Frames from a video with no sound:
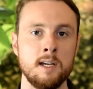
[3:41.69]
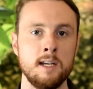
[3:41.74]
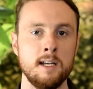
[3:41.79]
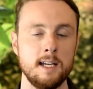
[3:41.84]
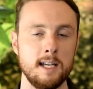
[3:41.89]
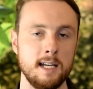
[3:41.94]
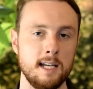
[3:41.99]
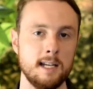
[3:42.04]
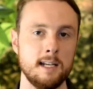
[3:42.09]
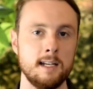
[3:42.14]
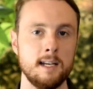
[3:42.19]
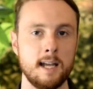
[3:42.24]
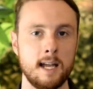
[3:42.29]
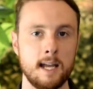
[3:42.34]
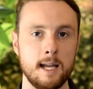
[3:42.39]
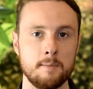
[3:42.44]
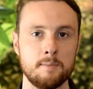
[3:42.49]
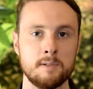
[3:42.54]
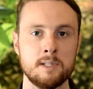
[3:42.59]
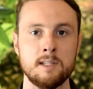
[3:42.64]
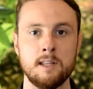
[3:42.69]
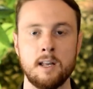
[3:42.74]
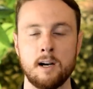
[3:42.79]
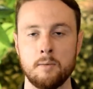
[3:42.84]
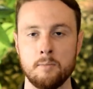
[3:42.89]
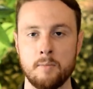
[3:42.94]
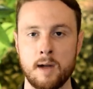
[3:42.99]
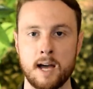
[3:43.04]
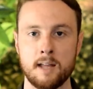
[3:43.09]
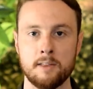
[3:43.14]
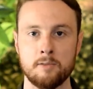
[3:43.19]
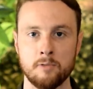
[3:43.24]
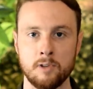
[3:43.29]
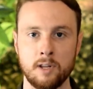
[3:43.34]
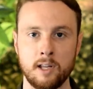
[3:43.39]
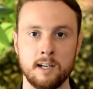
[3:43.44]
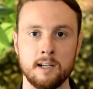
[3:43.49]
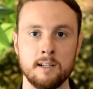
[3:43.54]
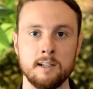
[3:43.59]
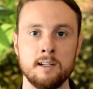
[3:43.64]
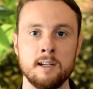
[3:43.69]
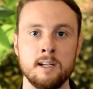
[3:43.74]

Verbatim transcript: in apes that are math related.